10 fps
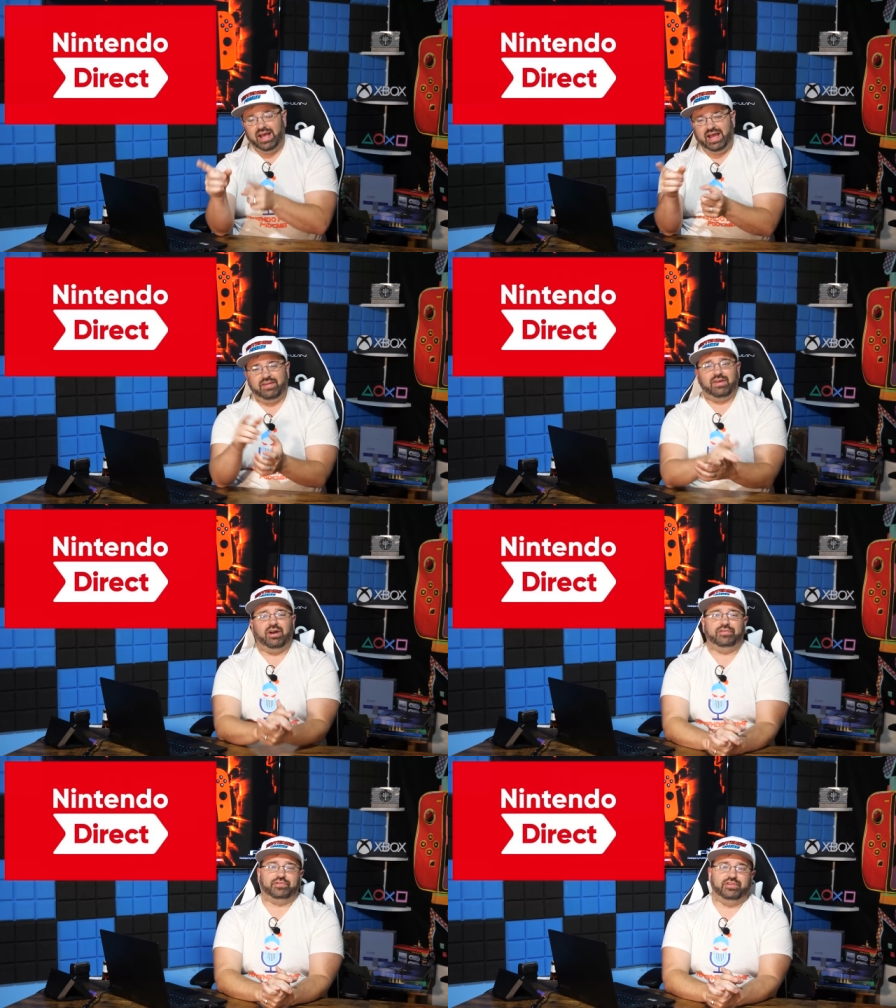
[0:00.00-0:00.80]
And they
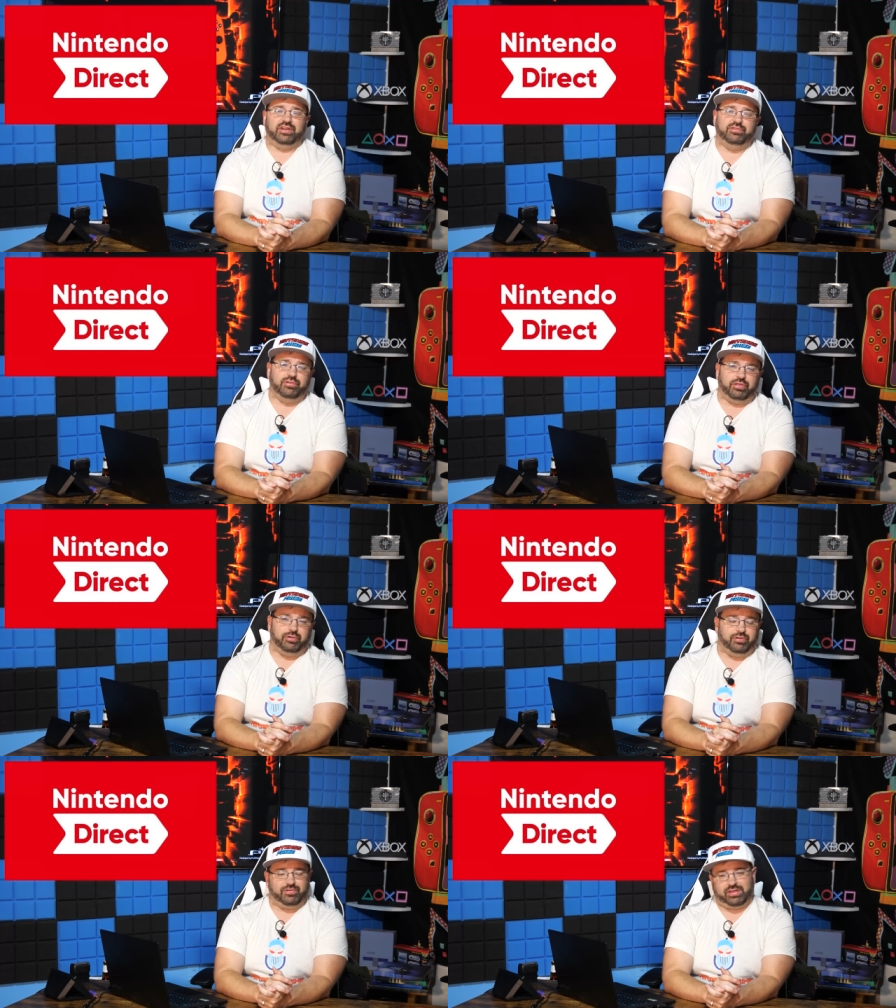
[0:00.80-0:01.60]
also did do the
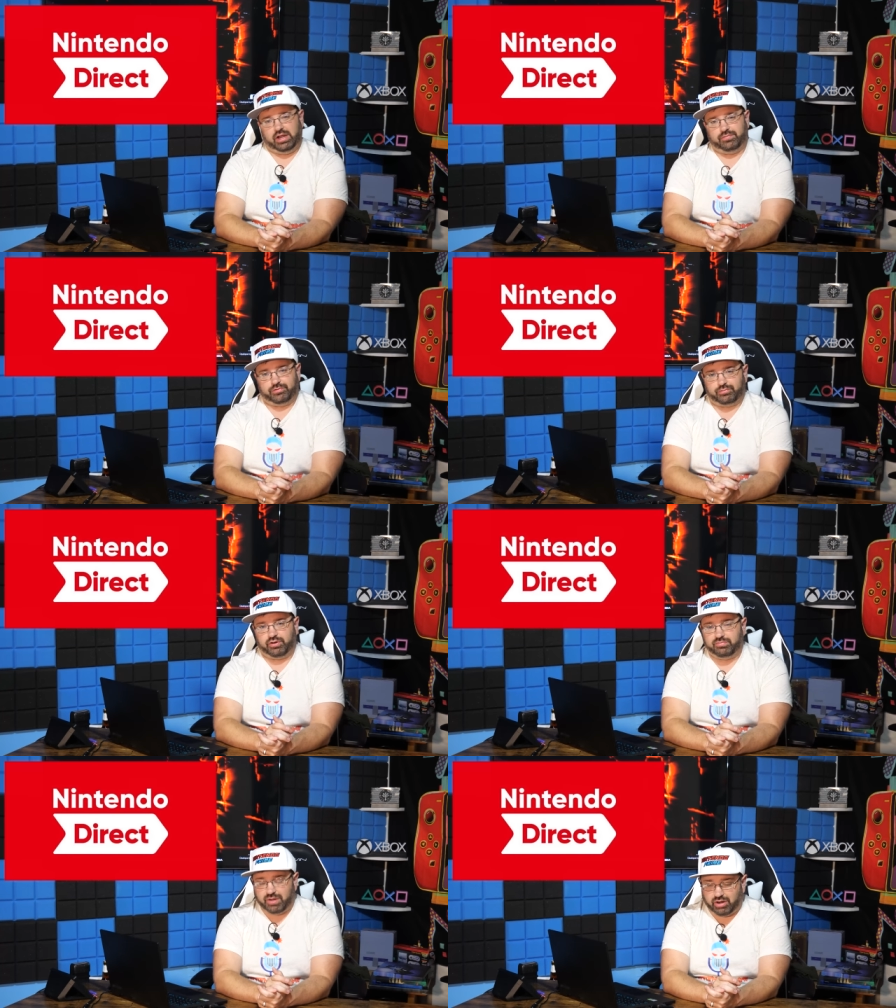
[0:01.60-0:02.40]
thirty-fifth
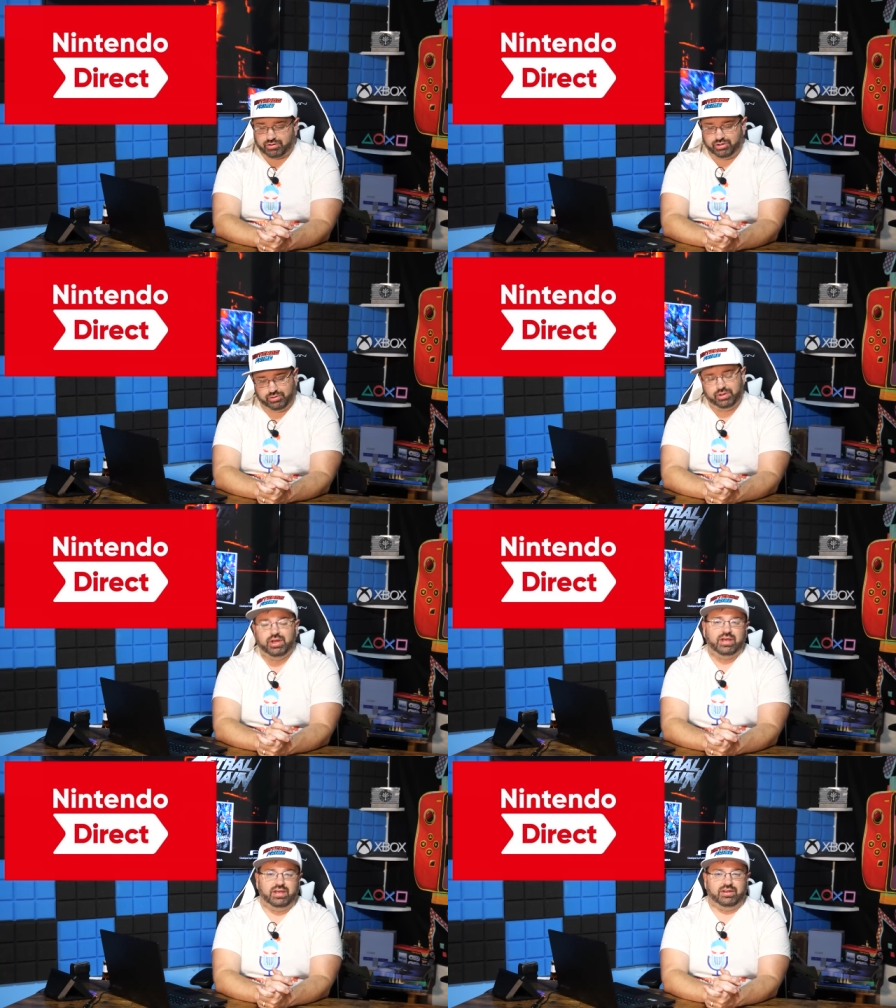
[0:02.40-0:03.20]
anniversary of Mario
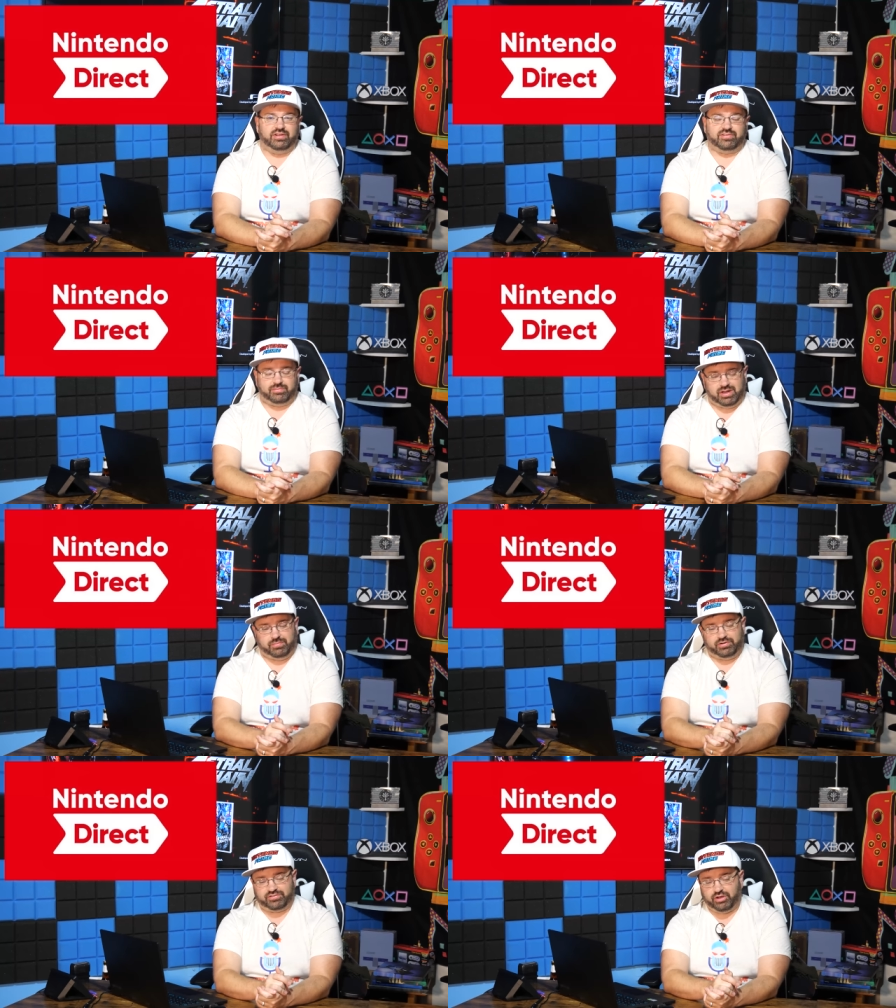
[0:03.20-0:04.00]
in
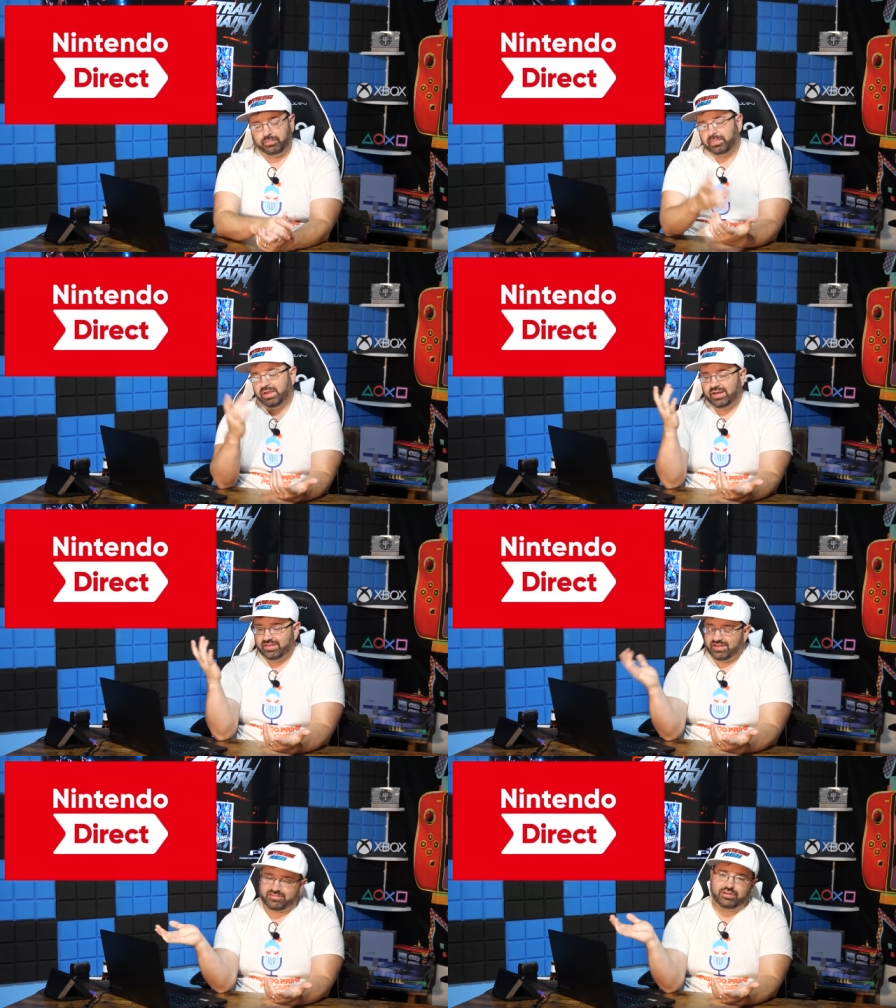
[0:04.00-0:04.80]
September. So
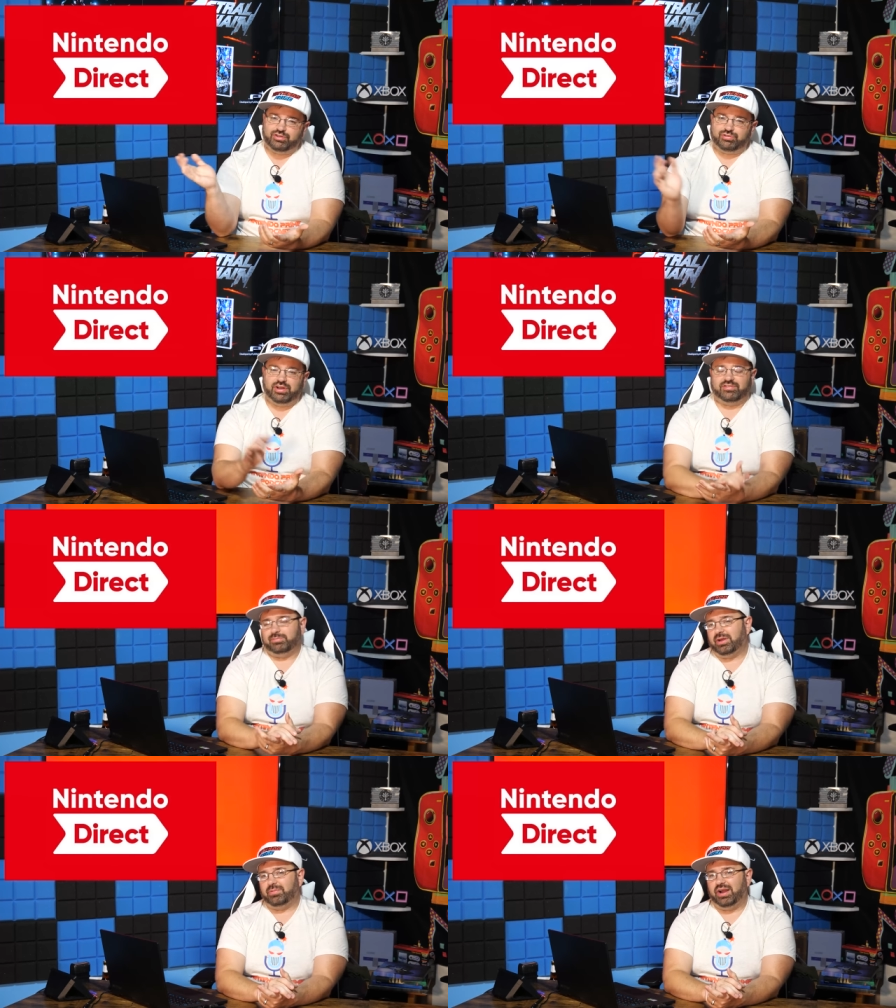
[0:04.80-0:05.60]
they still treated
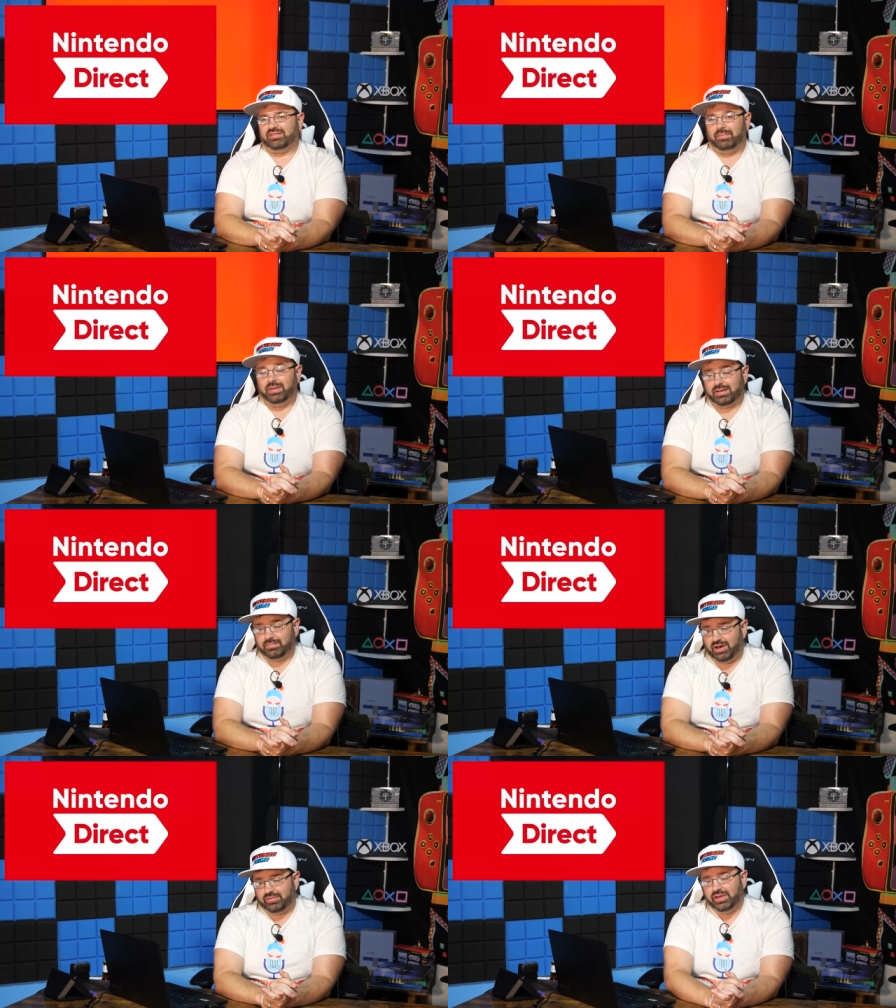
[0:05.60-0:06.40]
September as a big
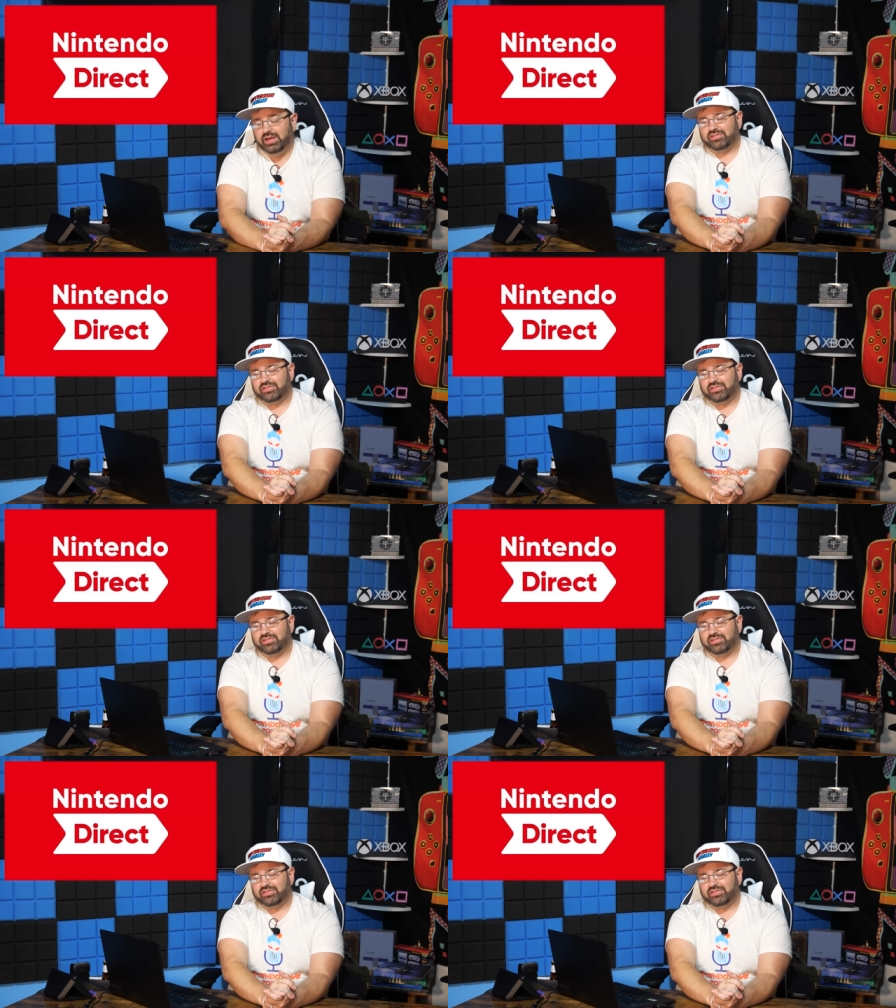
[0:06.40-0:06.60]
month.